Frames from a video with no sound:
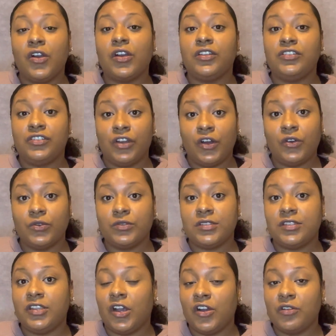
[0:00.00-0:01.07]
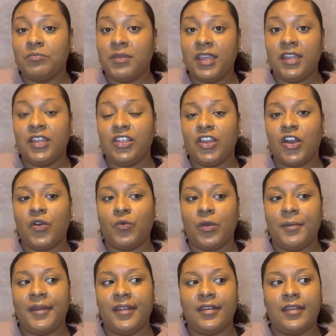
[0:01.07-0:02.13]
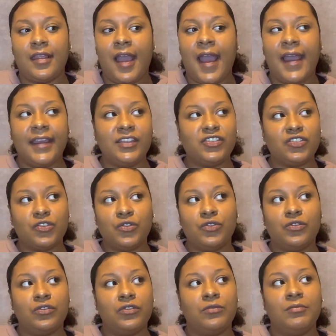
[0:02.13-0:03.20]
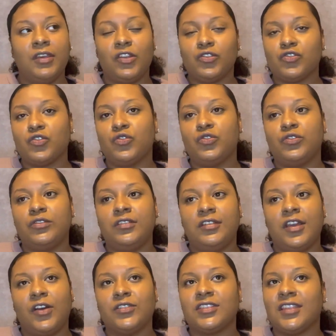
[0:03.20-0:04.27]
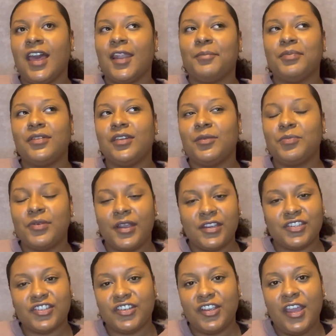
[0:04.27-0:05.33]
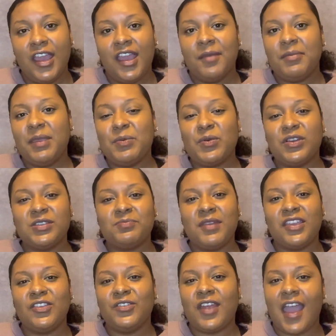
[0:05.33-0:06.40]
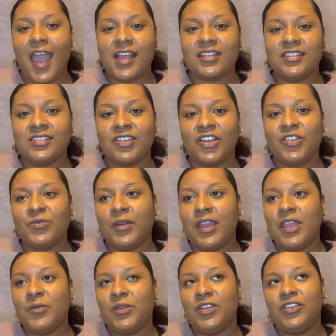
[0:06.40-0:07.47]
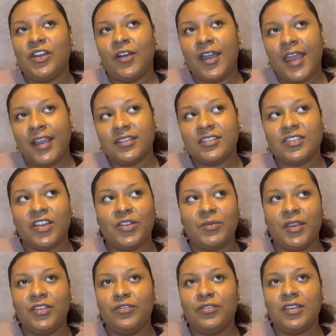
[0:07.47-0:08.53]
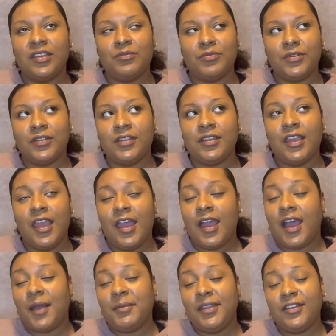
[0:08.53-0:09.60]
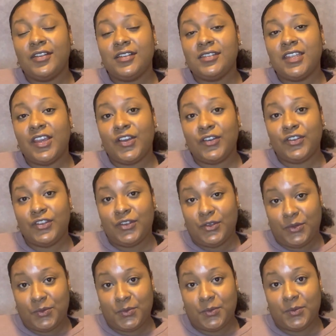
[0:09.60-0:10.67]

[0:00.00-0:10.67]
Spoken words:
adults, young men and young women, high school, middle school. It's a lot of peer pressure. People expect you to act a certain way, and when you don't act a certain way, you get bullied. I'm here to tell you,